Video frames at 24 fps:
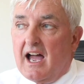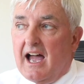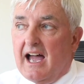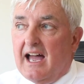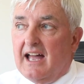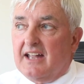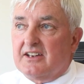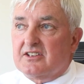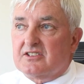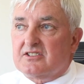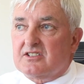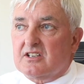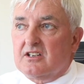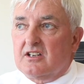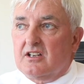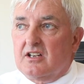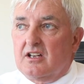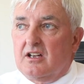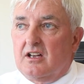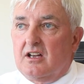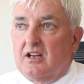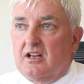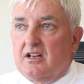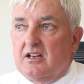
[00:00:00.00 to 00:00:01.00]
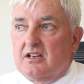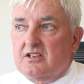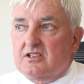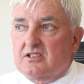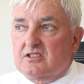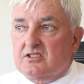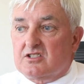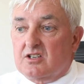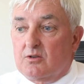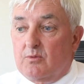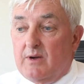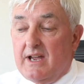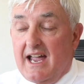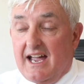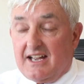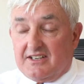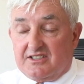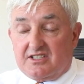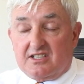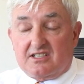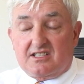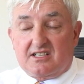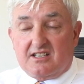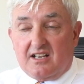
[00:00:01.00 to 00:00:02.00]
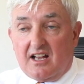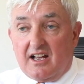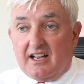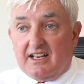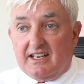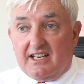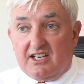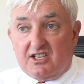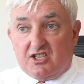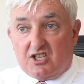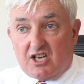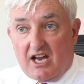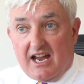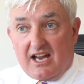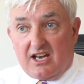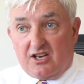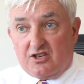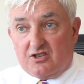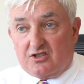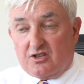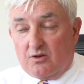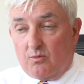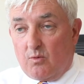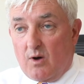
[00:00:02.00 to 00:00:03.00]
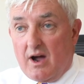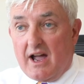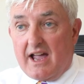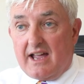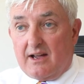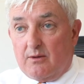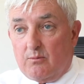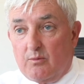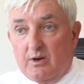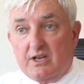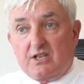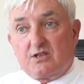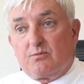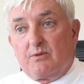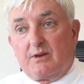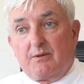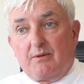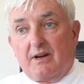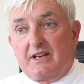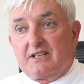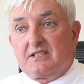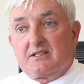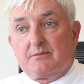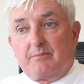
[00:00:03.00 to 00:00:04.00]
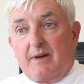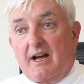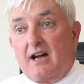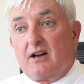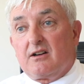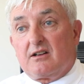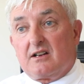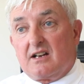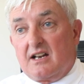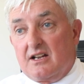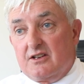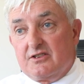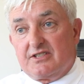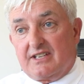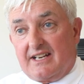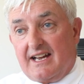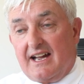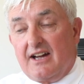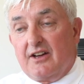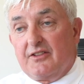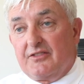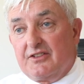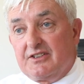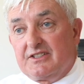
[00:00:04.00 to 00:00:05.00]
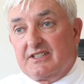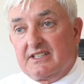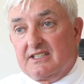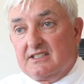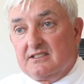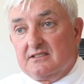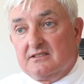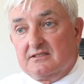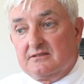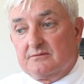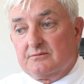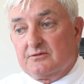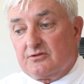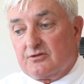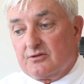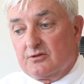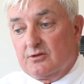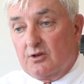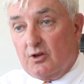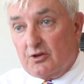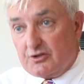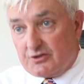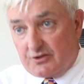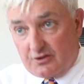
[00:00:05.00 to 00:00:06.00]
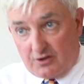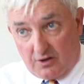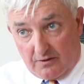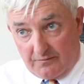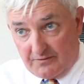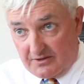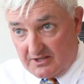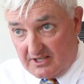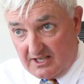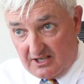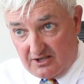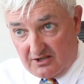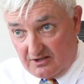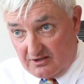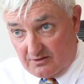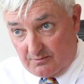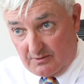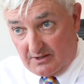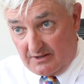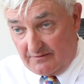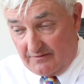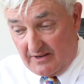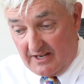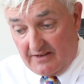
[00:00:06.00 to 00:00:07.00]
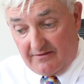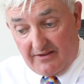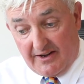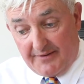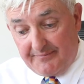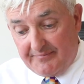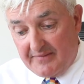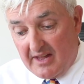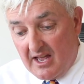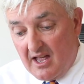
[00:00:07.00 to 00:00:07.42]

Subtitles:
And so we had to slightly change the way in which we went about closing out the deal. through lots of conversations with Aviva.